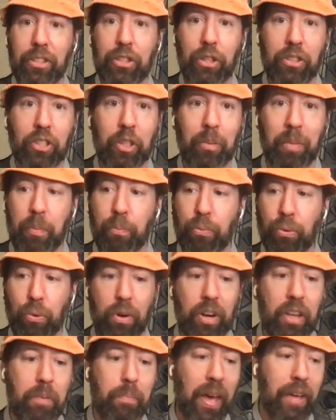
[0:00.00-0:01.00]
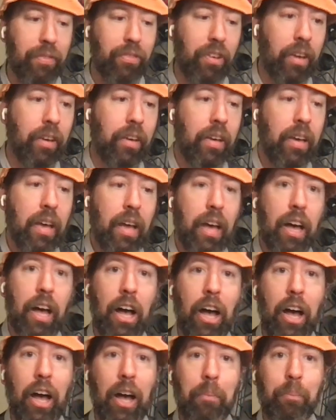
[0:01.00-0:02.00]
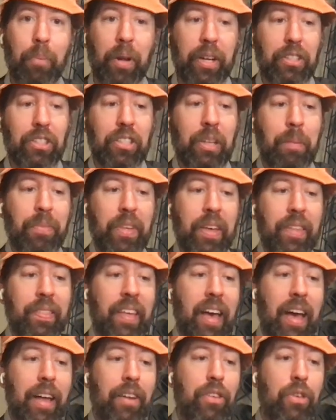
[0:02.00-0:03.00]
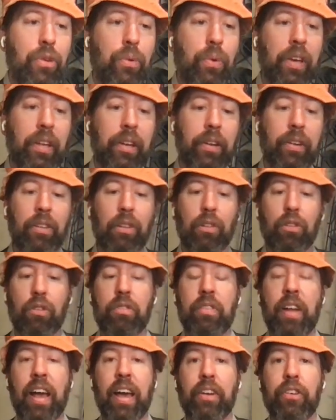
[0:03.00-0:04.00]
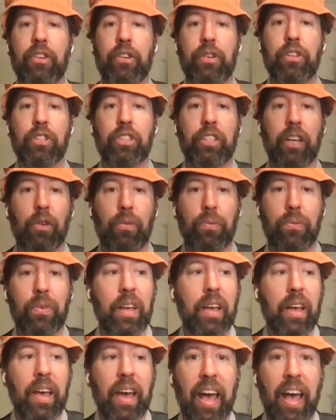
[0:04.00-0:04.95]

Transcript: So it's going to be pretty basic, but it's something that you can learn how to do yourself.